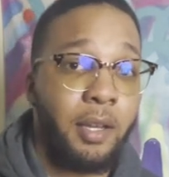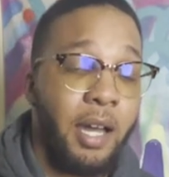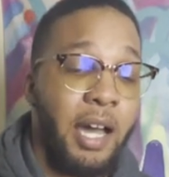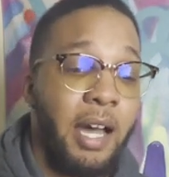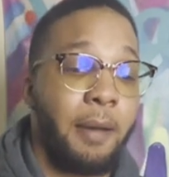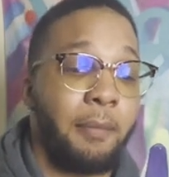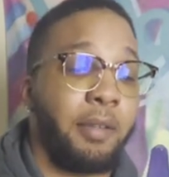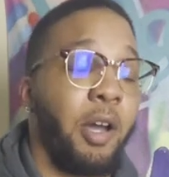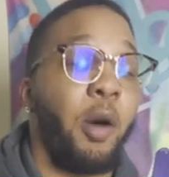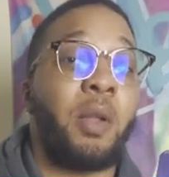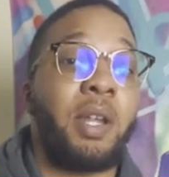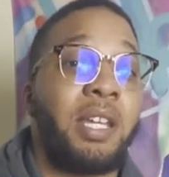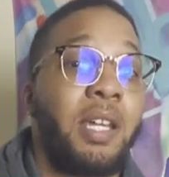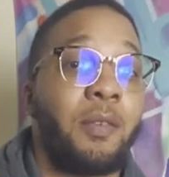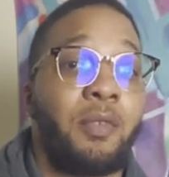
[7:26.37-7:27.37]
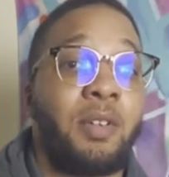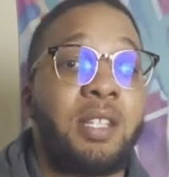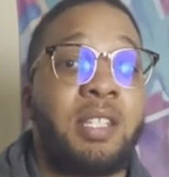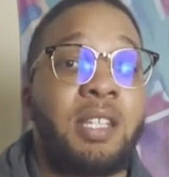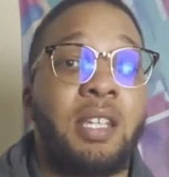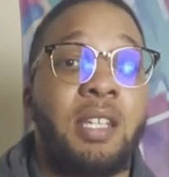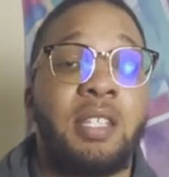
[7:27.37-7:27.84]
um, the only difference
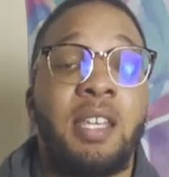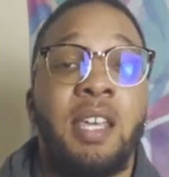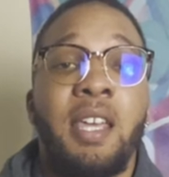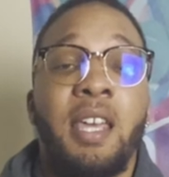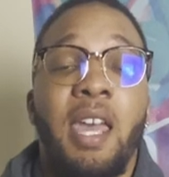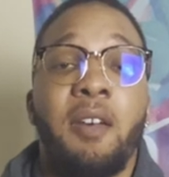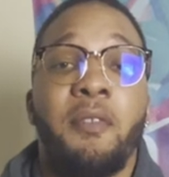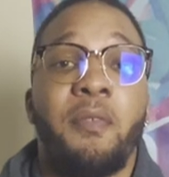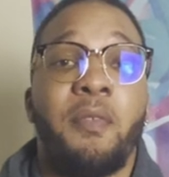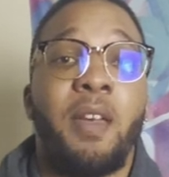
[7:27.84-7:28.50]
is if